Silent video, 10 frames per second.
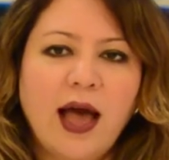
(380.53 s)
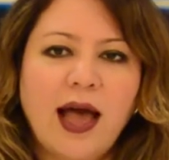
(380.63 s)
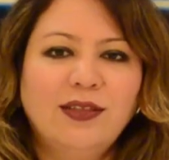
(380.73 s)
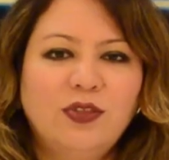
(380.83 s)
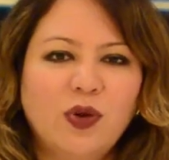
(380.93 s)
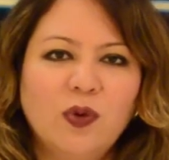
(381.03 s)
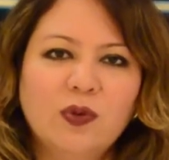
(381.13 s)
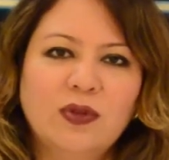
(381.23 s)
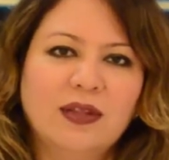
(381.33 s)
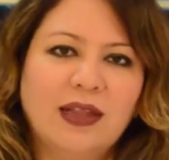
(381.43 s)
I
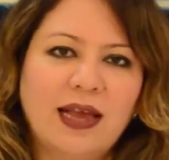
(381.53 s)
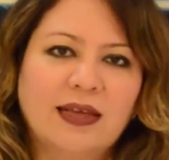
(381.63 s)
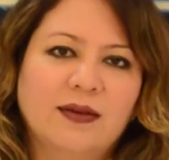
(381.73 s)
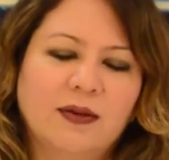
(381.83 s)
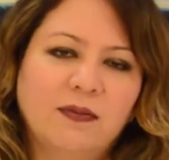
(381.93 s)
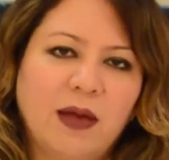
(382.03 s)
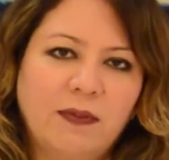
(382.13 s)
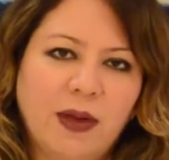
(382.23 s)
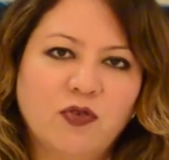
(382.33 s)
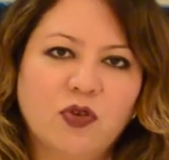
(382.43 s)
don't like my
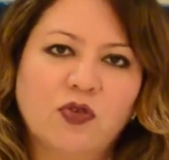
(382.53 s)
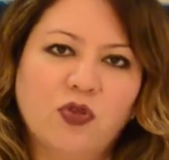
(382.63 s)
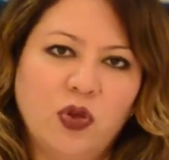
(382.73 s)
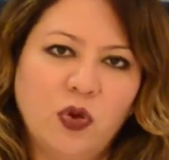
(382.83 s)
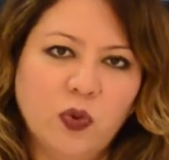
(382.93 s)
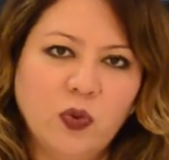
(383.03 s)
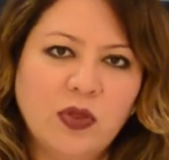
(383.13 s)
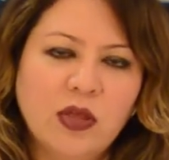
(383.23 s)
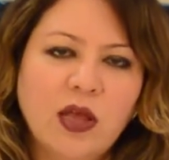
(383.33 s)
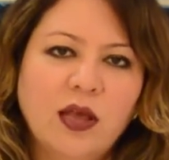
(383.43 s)
patients to use
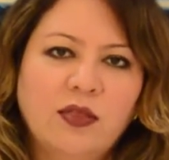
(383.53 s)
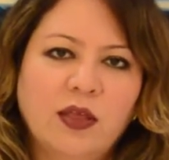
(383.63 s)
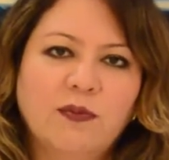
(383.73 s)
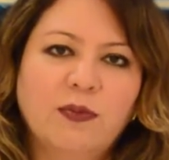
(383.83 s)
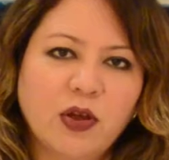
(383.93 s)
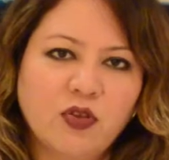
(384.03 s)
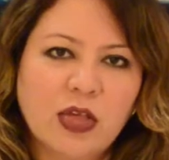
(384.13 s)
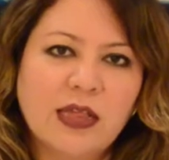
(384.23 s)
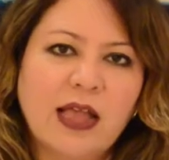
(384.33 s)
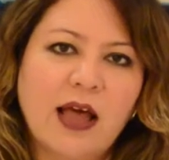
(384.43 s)
their
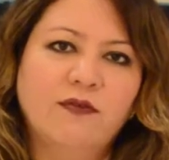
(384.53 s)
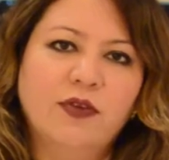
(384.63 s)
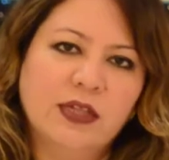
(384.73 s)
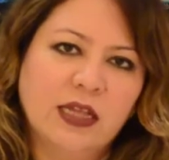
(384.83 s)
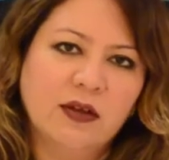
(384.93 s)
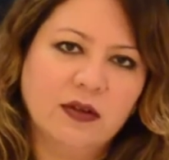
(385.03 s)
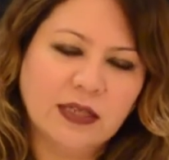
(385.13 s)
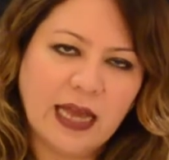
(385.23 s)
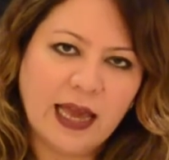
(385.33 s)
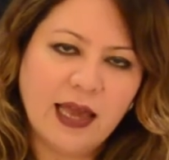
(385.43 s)
brushes every single
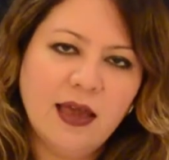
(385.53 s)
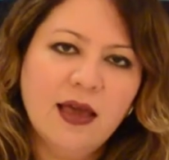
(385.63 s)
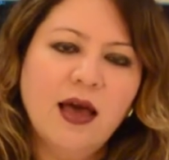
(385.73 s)
day,